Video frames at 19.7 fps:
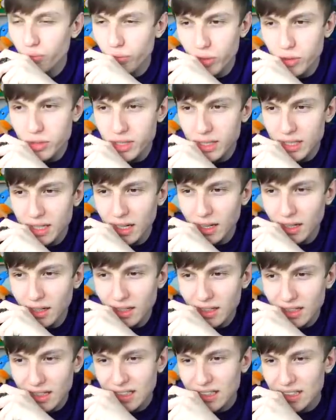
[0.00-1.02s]
Rudiger,
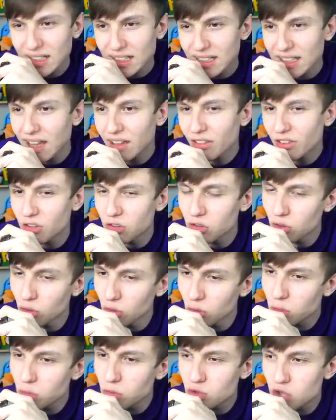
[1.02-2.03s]
gets a
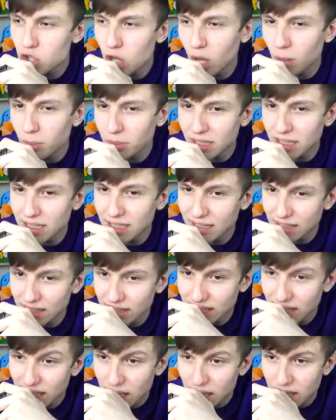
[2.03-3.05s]
normal German link.
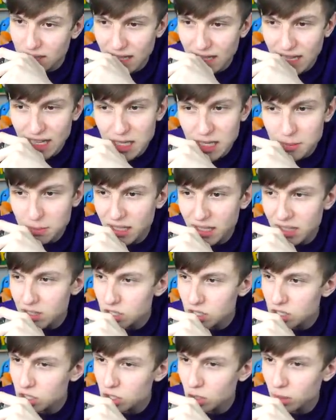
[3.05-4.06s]
Daily Blind
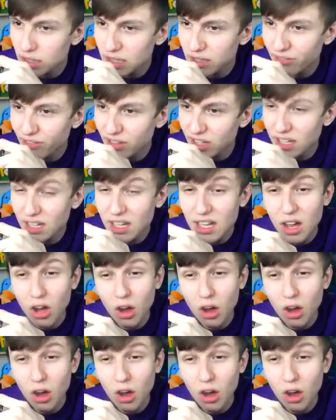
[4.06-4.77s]
doesn't do anything.